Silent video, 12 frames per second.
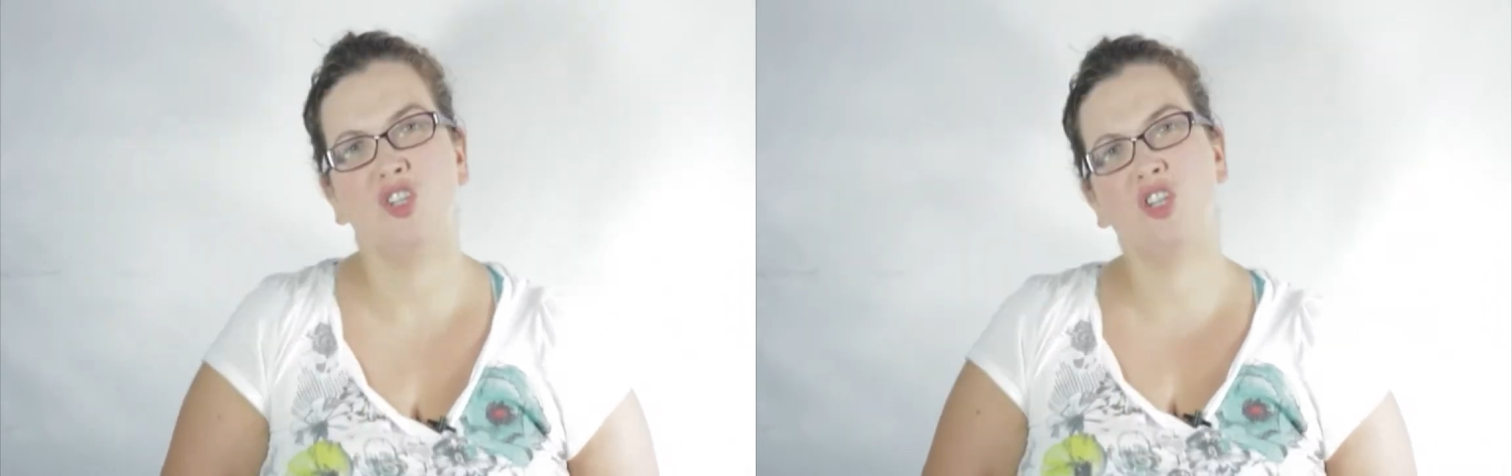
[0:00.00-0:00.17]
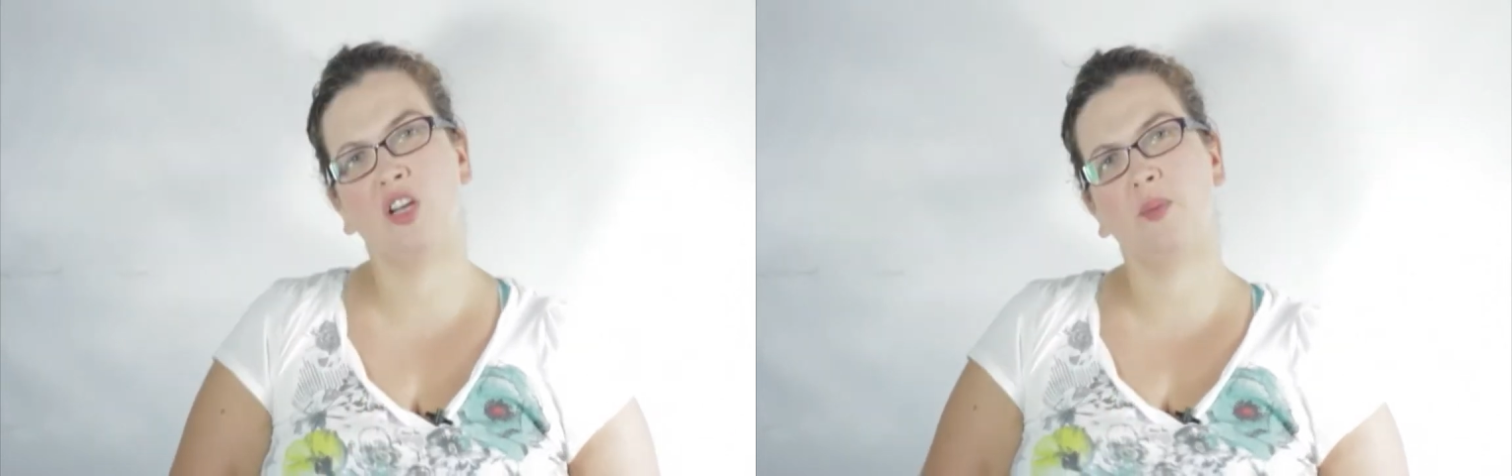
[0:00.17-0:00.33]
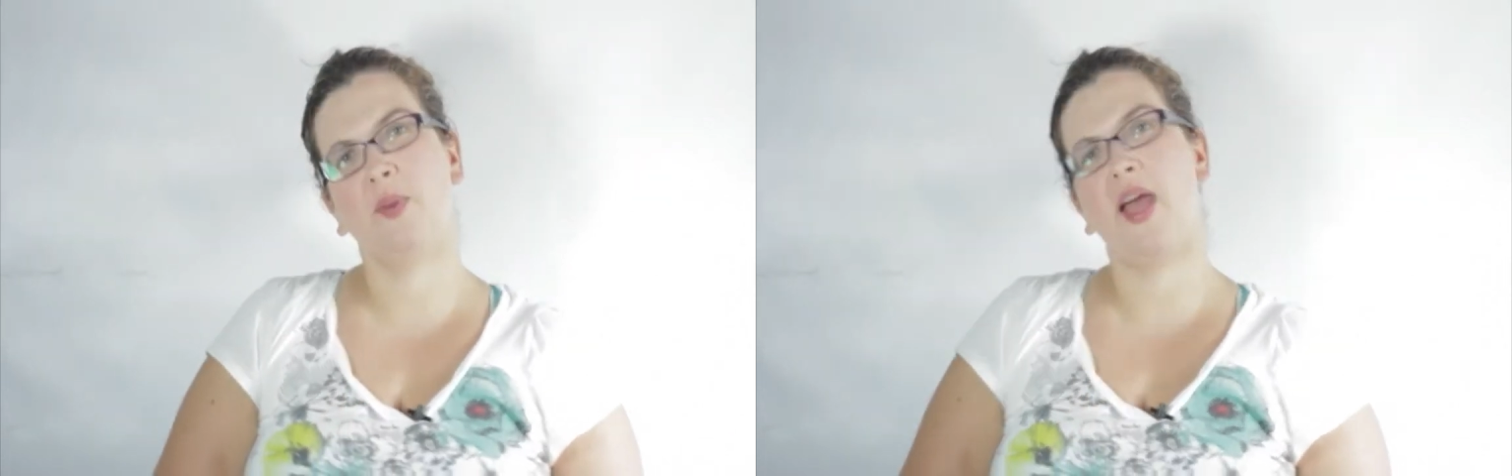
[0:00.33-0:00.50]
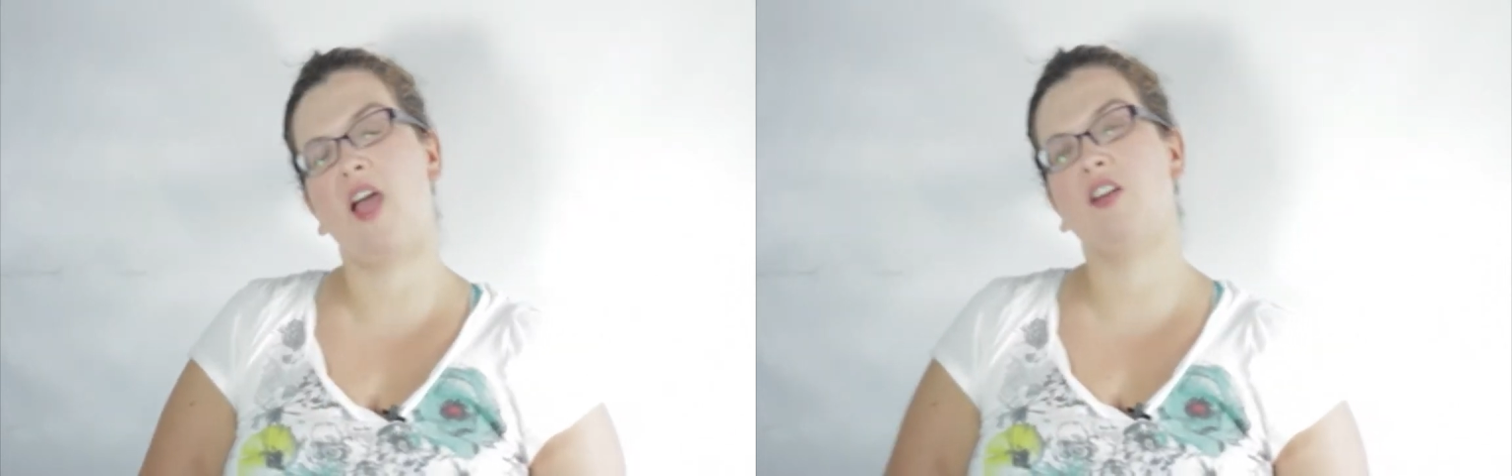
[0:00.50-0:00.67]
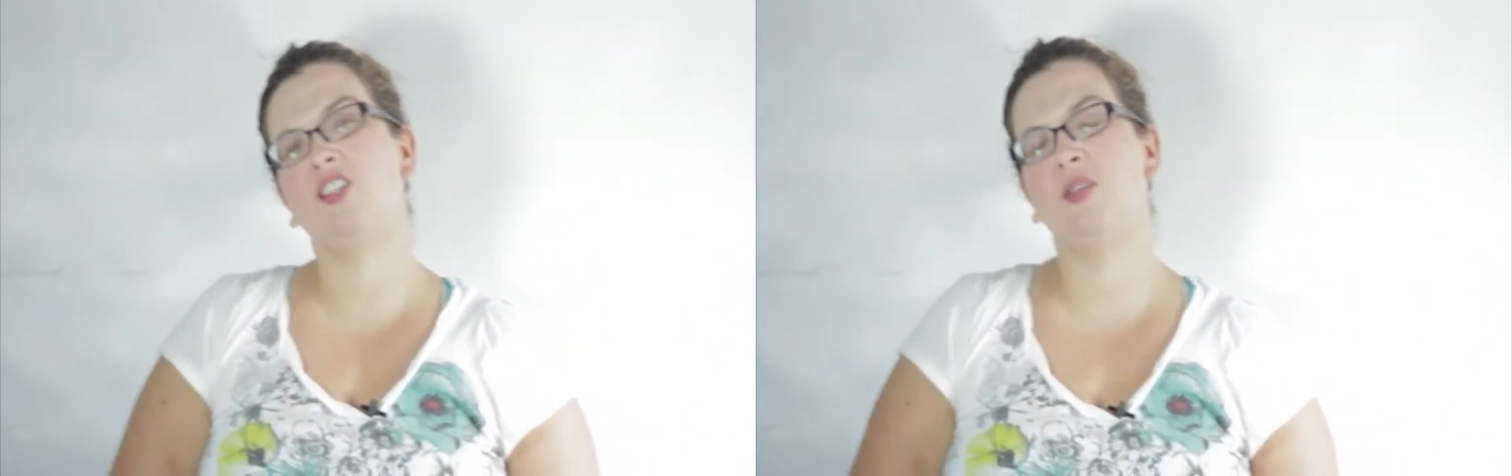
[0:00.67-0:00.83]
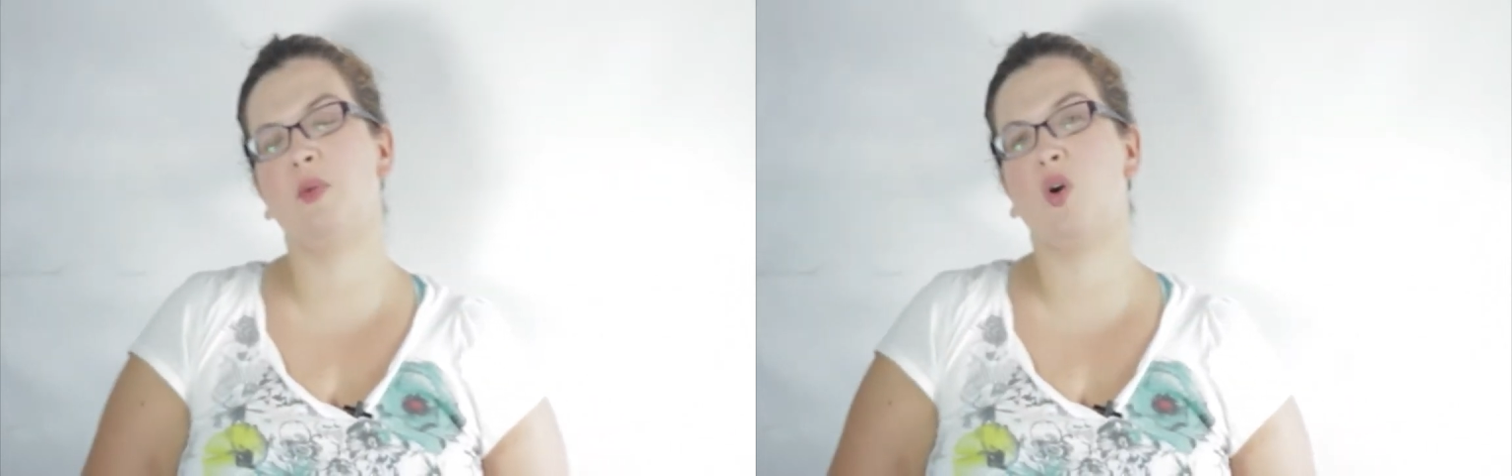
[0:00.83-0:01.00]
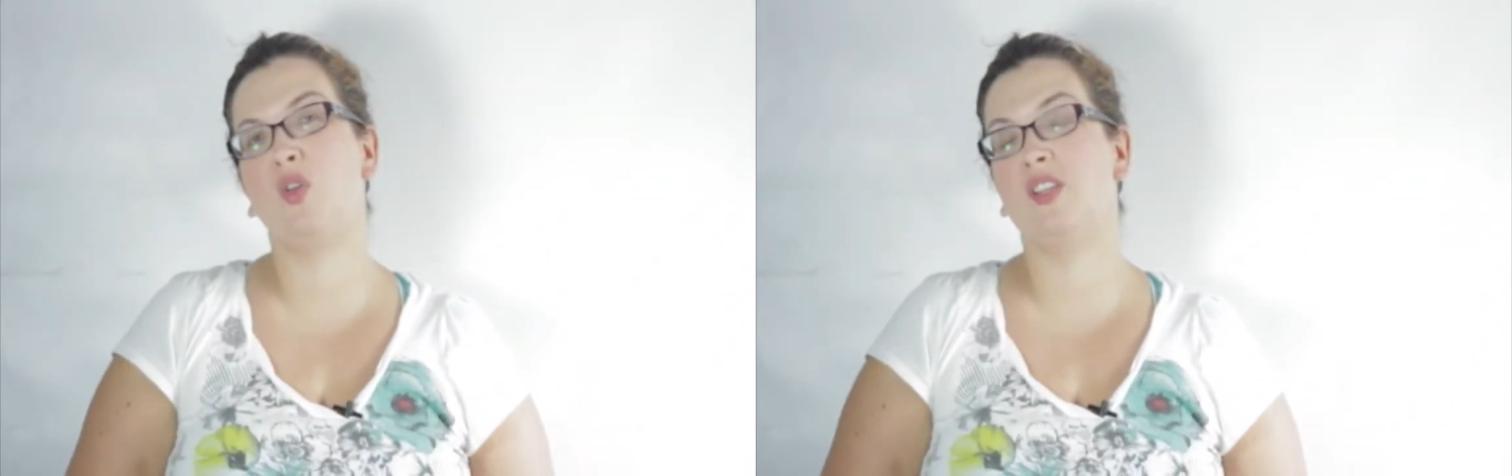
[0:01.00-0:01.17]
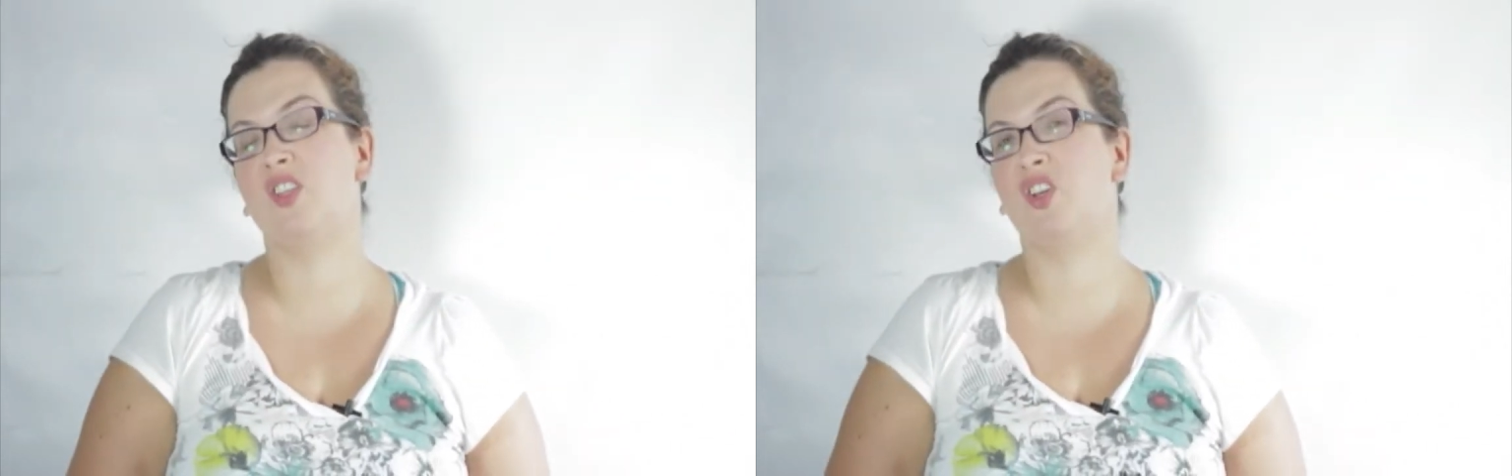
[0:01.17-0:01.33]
Shutter priority mode is a